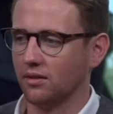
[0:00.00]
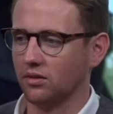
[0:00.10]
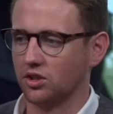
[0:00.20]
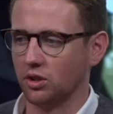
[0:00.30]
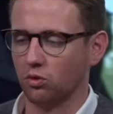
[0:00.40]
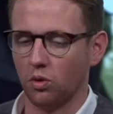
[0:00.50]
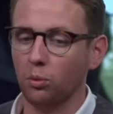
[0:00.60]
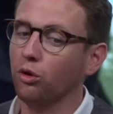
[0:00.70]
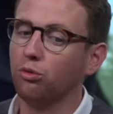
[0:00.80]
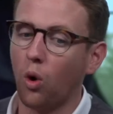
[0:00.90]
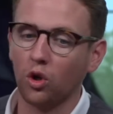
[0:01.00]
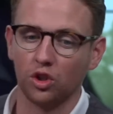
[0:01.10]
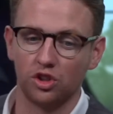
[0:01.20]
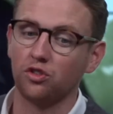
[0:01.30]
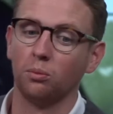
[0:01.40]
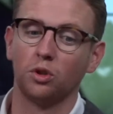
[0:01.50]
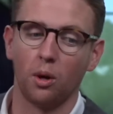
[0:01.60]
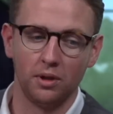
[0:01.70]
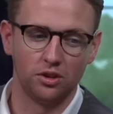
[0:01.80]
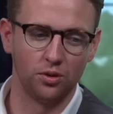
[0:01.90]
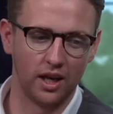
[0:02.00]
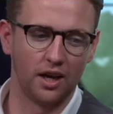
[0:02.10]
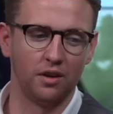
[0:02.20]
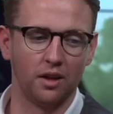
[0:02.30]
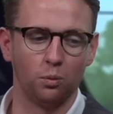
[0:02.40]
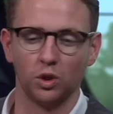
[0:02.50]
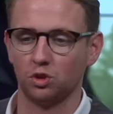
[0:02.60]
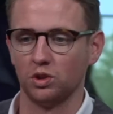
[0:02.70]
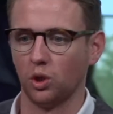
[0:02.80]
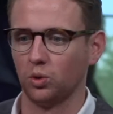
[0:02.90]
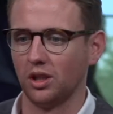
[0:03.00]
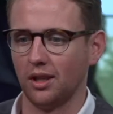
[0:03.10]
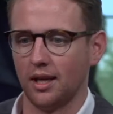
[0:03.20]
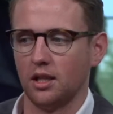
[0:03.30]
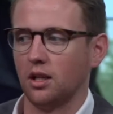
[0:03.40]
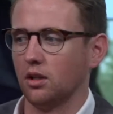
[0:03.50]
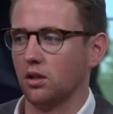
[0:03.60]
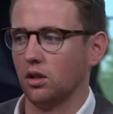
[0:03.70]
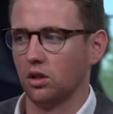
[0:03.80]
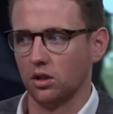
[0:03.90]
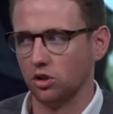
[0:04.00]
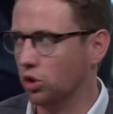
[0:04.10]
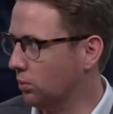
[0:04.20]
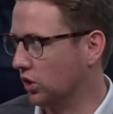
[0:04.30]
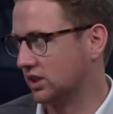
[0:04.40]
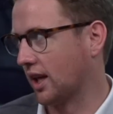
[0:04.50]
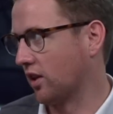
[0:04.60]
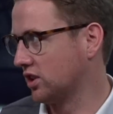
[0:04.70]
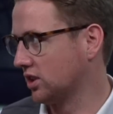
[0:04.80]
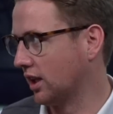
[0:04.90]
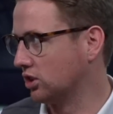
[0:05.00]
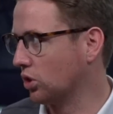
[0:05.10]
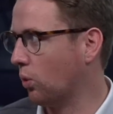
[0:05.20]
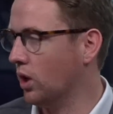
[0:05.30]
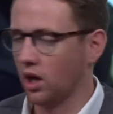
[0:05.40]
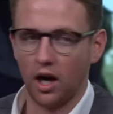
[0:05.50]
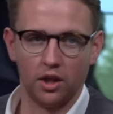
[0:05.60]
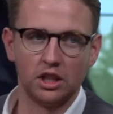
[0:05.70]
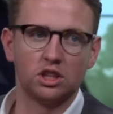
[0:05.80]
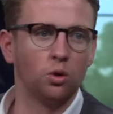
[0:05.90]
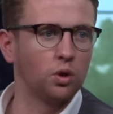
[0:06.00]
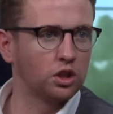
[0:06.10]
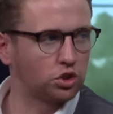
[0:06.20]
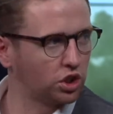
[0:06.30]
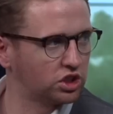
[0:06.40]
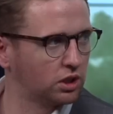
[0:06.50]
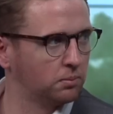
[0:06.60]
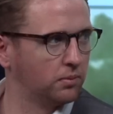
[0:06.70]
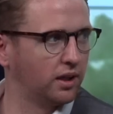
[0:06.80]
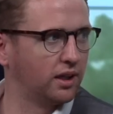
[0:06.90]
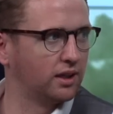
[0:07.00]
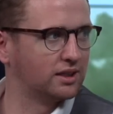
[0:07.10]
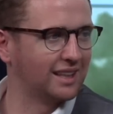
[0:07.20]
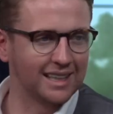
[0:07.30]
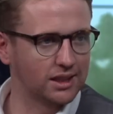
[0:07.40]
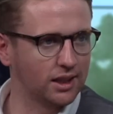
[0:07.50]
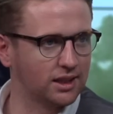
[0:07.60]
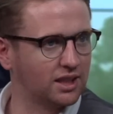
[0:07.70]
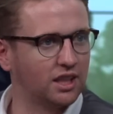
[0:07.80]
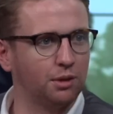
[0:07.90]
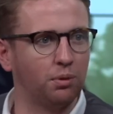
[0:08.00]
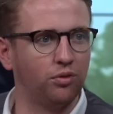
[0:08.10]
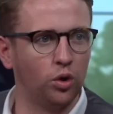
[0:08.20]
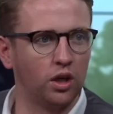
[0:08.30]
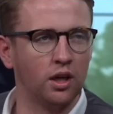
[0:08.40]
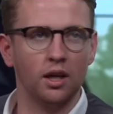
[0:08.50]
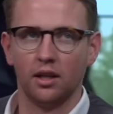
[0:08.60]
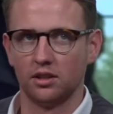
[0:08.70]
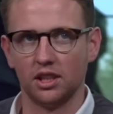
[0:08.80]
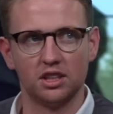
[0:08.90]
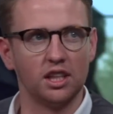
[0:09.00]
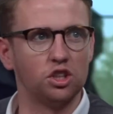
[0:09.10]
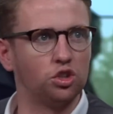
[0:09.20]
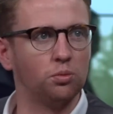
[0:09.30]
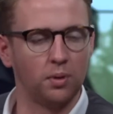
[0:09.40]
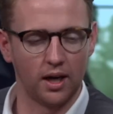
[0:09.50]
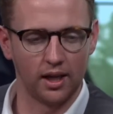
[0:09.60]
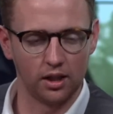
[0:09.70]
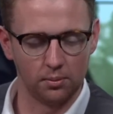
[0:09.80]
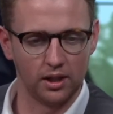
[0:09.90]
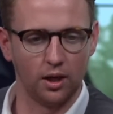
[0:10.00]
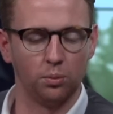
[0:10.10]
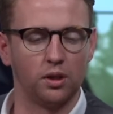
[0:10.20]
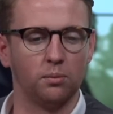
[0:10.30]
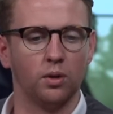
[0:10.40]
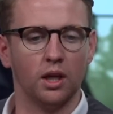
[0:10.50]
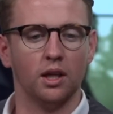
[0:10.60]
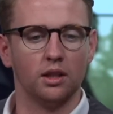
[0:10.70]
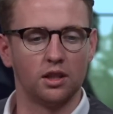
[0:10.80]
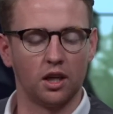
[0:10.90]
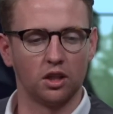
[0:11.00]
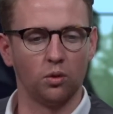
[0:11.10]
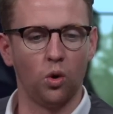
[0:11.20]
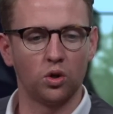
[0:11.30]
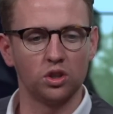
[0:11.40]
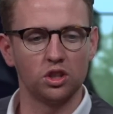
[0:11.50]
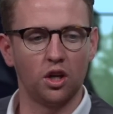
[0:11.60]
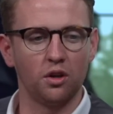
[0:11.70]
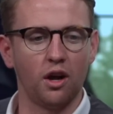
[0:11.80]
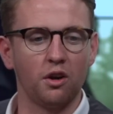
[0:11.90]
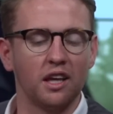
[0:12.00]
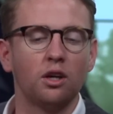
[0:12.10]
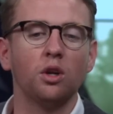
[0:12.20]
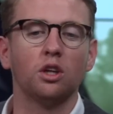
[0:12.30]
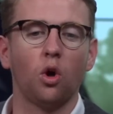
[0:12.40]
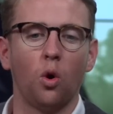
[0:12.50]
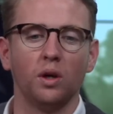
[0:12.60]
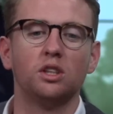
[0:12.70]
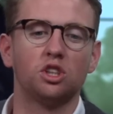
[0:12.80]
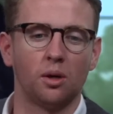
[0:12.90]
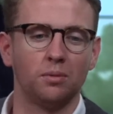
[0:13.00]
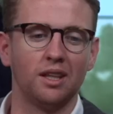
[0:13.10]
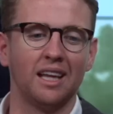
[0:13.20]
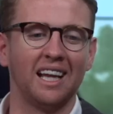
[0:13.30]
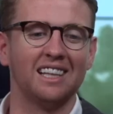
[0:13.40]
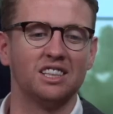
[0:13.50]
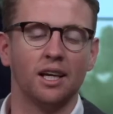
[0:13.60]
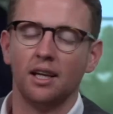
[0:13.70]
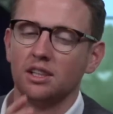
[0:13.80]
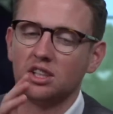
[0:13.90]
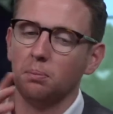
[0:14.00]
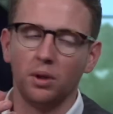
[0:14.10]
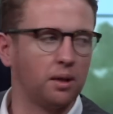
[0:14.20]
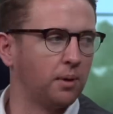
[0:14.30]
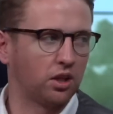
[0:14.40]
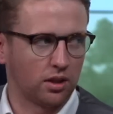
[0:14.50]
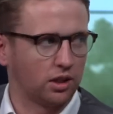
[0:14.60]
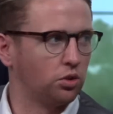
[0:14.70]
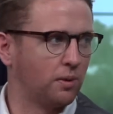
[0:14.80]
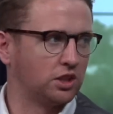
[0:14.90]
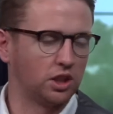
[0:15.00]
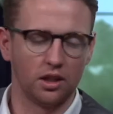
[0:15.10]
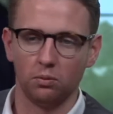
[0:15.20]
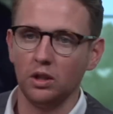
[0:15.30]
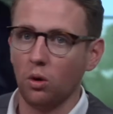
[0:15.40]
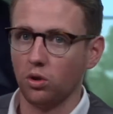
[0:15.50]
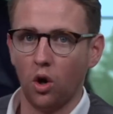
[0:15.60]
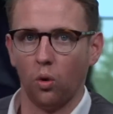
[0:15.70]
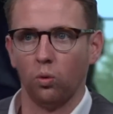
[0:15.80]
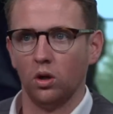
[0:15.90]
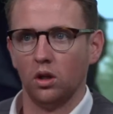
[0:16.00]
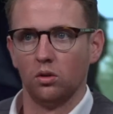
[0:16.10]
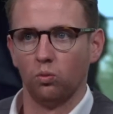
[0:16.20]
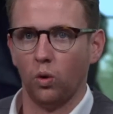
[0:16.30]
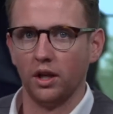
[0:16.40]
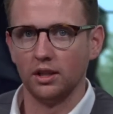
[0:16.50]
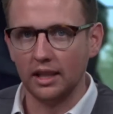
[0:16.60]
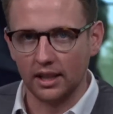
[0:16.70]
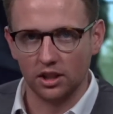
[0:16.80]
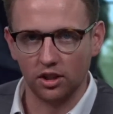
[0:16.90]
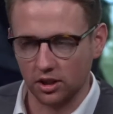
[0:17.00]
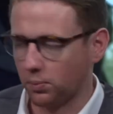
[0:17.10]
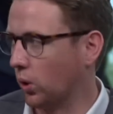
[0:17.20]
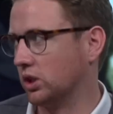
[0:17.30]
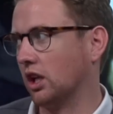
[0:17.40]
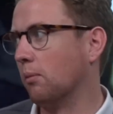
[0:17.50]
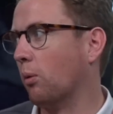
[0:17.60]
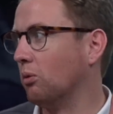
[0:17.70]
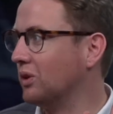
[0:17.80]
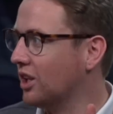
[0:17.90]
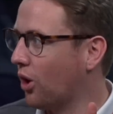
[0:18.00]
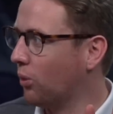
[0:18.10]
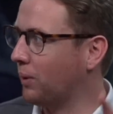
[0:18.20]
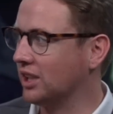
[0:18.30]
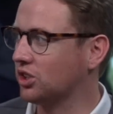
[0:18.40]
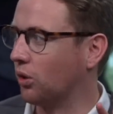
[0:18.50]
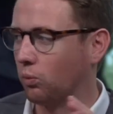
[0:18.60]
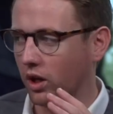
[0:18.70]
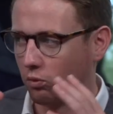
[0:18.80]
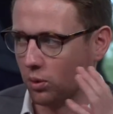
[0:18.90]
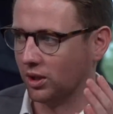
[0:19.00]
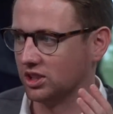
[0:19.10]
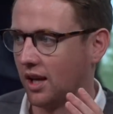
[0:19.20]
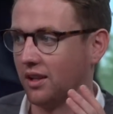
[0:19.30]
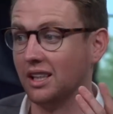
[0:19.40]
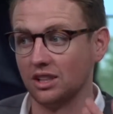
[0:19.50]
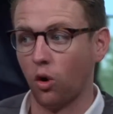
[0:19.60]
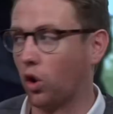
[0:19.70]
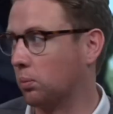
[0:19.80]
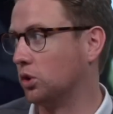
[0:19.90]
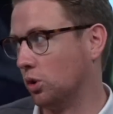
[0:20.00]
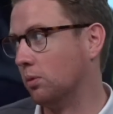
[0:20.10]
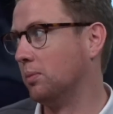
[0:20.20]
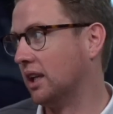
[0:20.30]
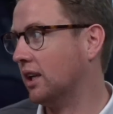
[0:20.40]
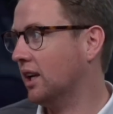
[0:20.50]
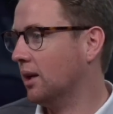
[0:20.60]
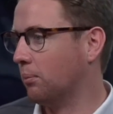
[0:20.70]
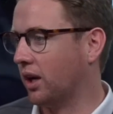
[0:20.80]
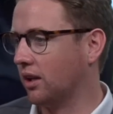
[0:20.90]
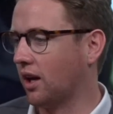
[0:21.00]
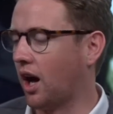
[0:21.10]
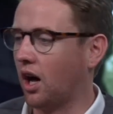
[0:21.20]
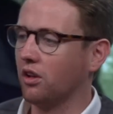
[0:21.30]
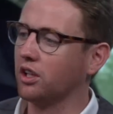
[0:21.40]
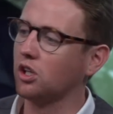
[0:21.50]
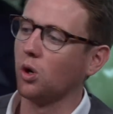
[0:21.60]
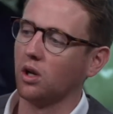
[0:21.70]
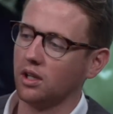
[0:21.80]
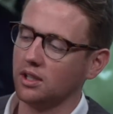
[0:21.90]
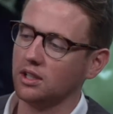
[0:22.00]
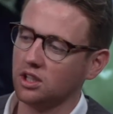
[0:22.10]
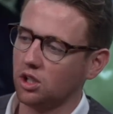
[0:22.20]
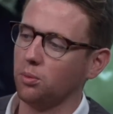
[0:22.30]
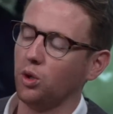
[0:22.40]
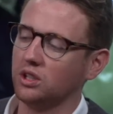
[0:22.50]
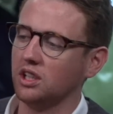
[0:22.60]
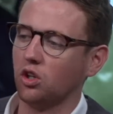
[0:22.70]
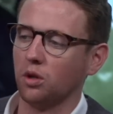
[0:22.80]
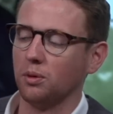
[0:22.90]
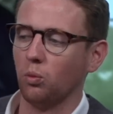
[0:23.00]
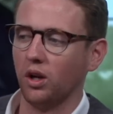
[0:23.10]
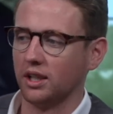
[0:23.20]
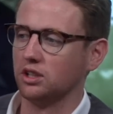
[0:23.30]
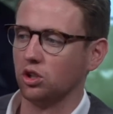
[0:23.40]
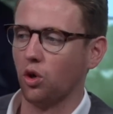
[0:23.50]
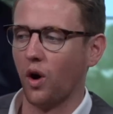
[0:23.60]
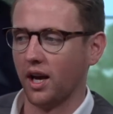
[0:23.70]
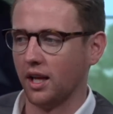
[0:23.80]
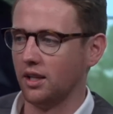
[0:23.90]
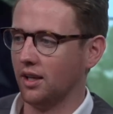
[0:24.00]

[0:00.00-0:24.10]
to remove walkers from coming to the area, which resulted in numerous deaths. Like, so are they still going to trust him as easily as they did before, since they stood behind him and helped him target the walkers? Or are they going to go into something that is simply a myth, like you mentioned? Like, we don't know what Negan is posing at the moment. We know based on what rumors are that he's a horrible human being. Mm-hmm. But are the is the community going to be willing to go ahead